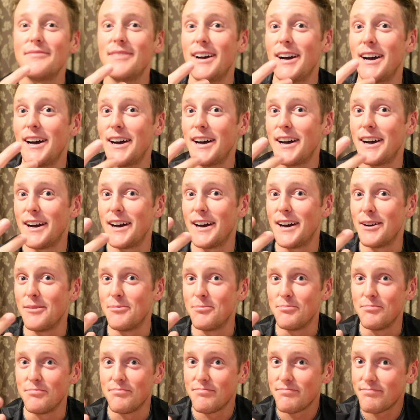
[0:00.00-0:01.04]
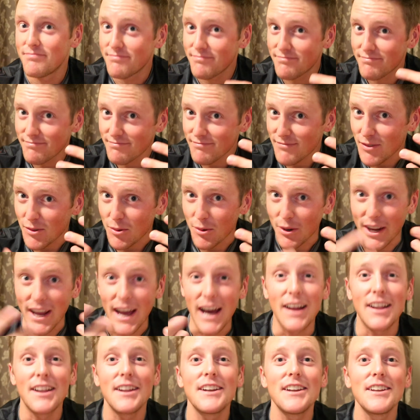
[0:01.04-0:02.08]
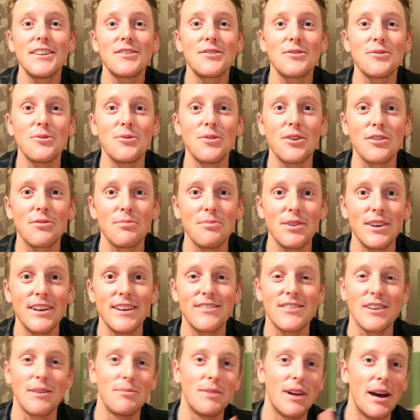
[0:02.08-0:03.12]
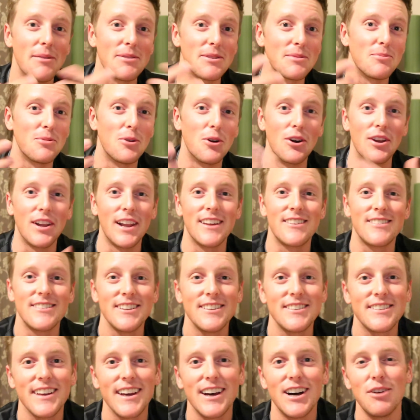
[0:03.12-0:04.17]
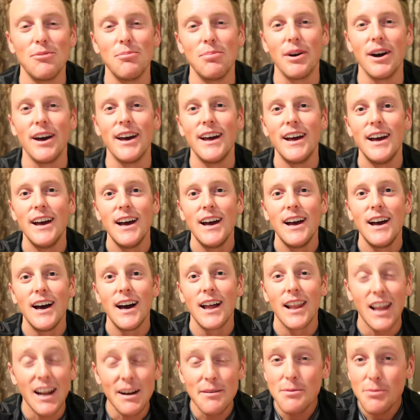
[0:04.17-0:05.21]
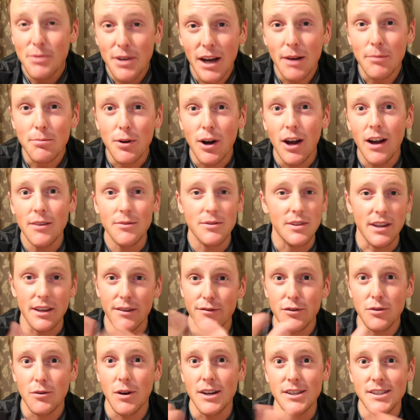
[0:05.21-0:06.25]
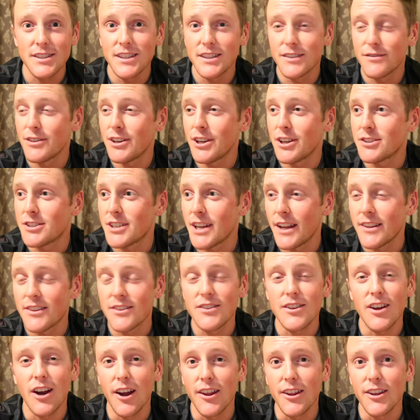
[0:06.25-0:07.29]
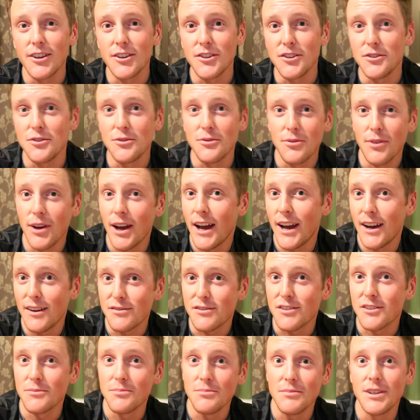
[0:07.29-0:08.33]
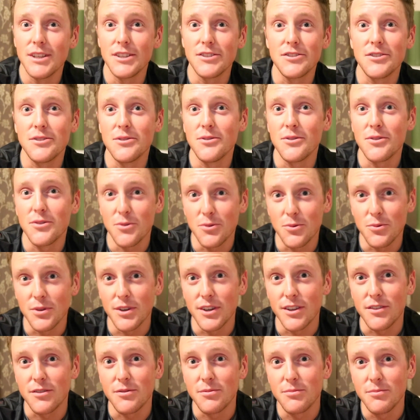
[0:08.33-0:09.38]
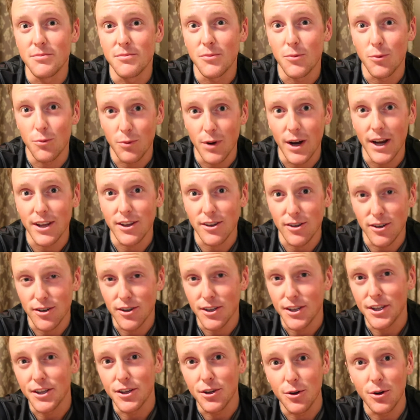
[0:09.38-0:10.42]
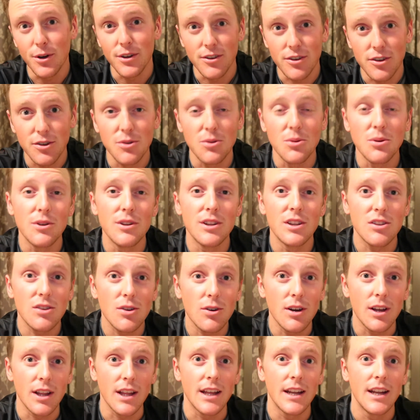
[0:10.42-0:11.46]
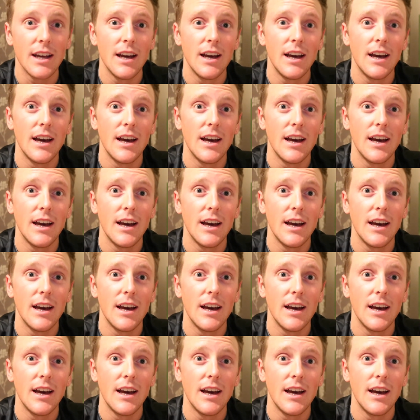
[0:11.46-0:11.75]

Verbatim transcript: um, realities with me, sometimes in more or less detail, but a lot of people got problems. Like if you're watching this video, chances are that you have some issues with regularly going to the toilet.